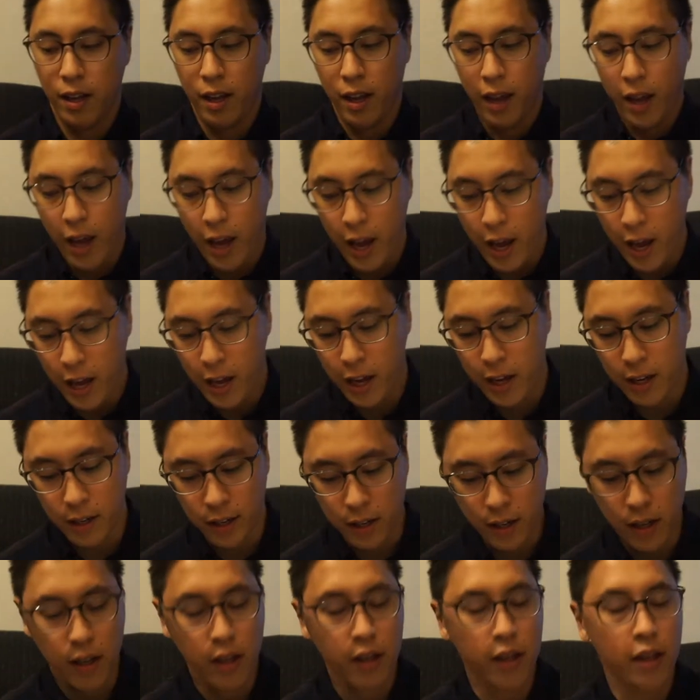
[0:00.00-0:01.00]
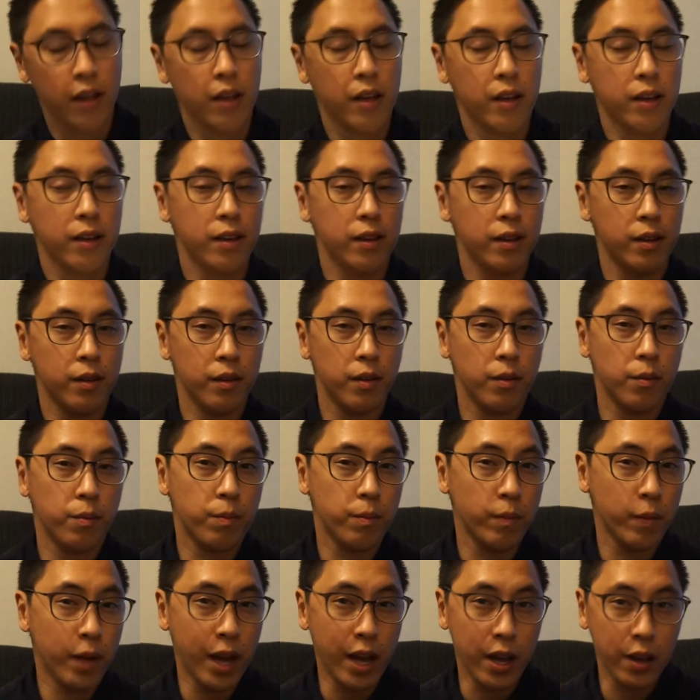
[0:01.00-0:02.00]
And
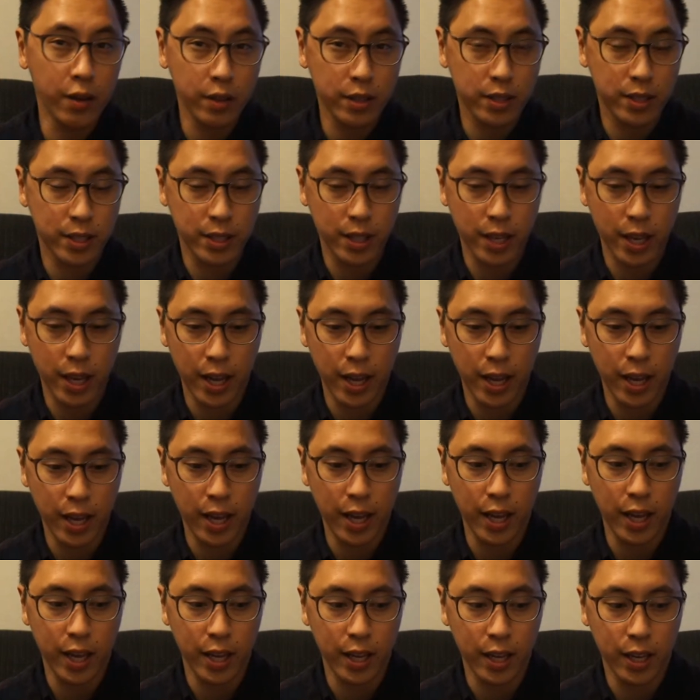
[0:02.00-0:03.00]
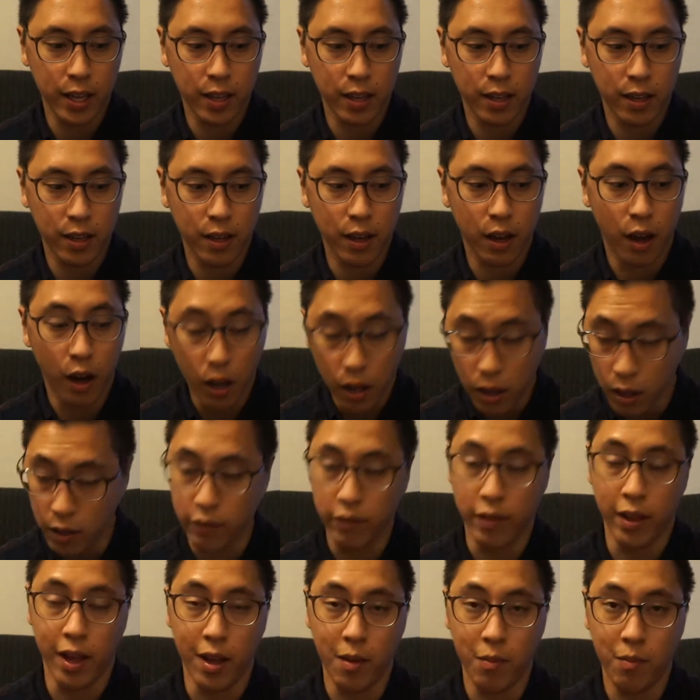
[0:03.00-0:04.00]
I would say all of
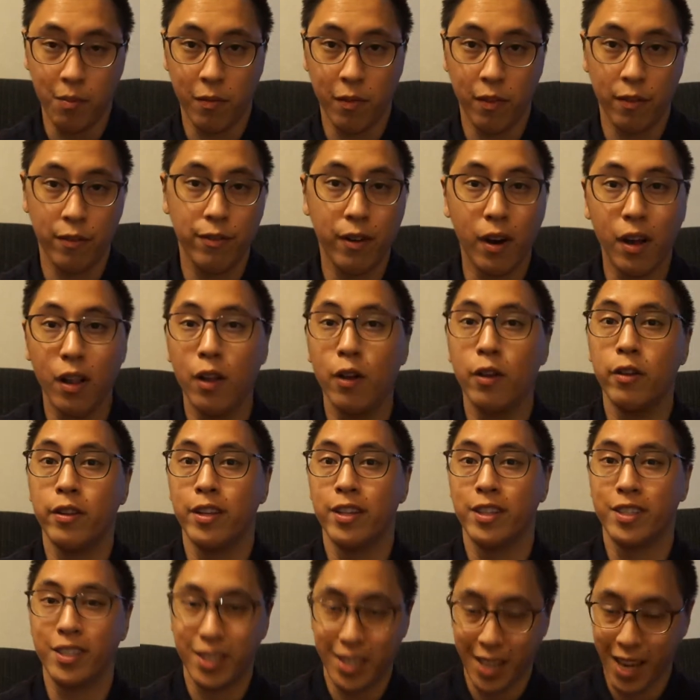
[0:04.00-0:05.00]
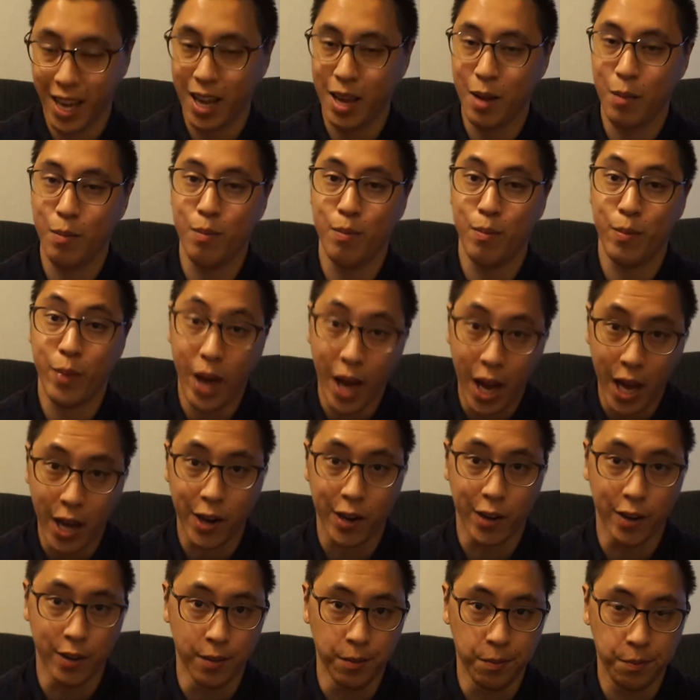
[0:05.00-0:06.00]
them follow the same
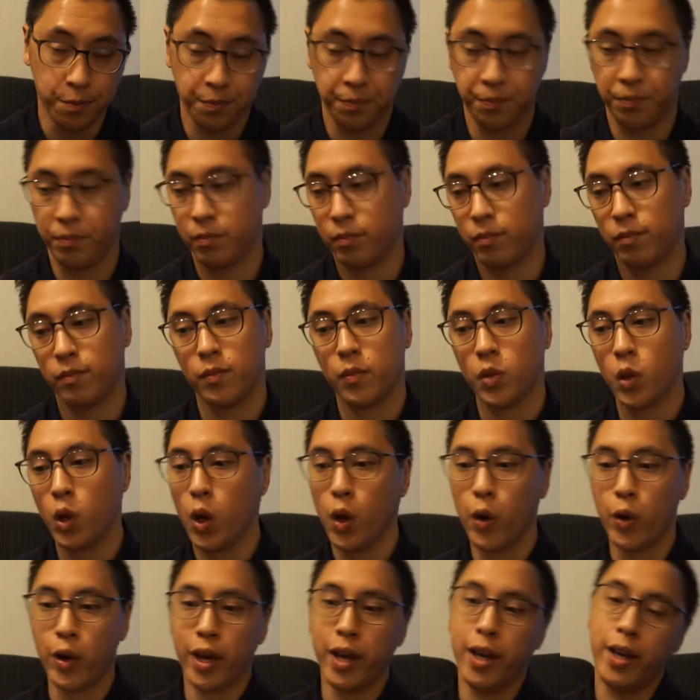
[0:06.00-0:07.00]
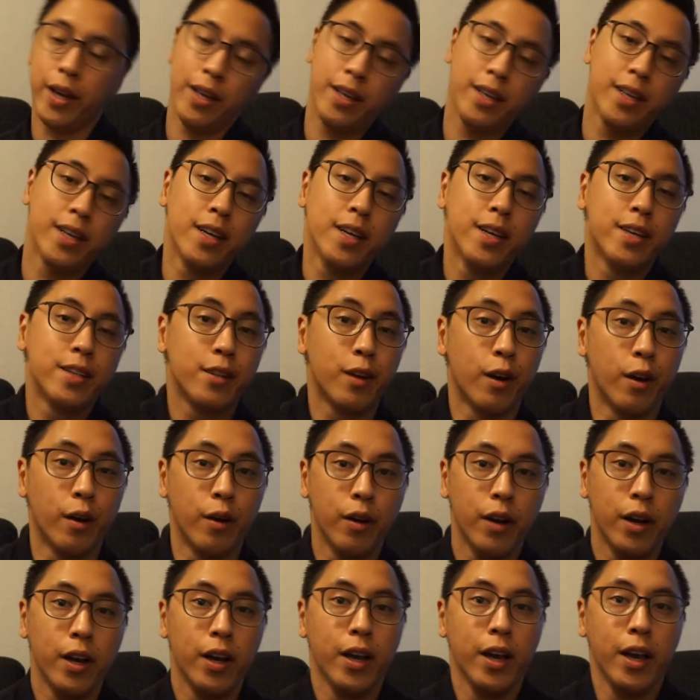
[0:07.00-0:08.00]
pattern. Okay, so
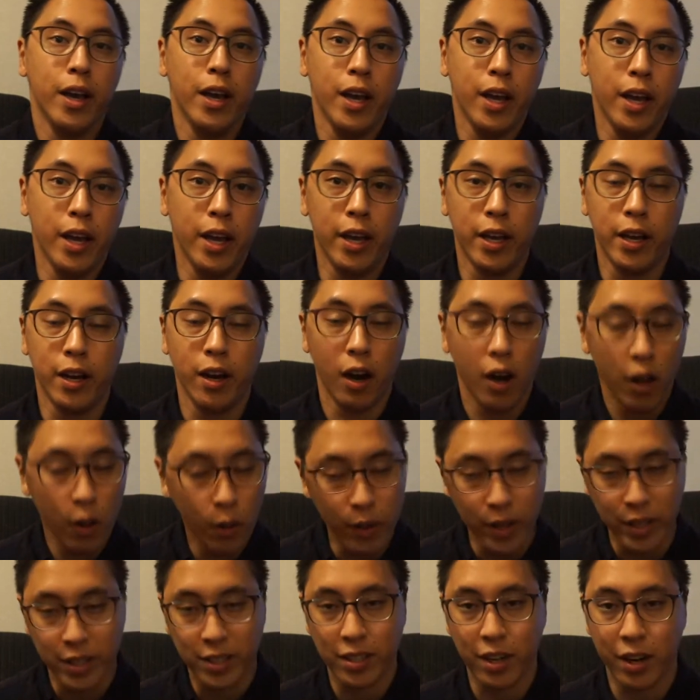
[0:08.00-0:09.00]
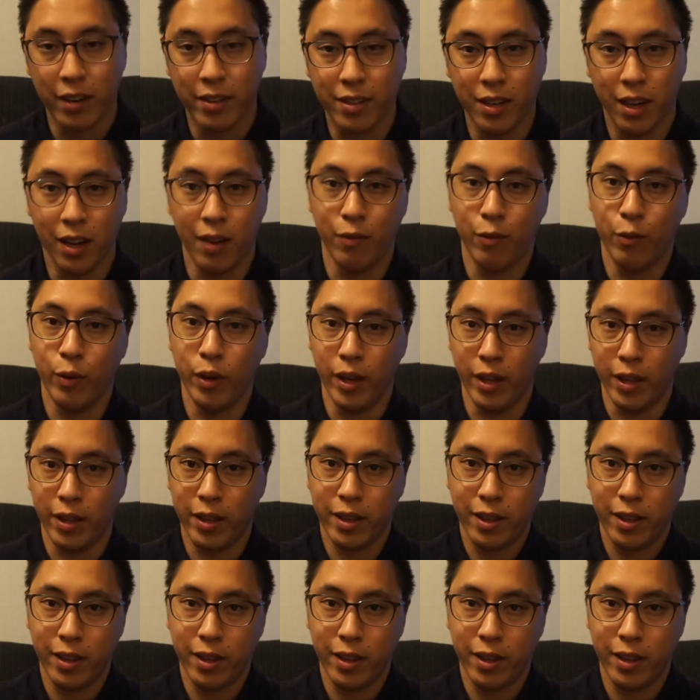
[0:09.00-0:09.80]
it always starts off with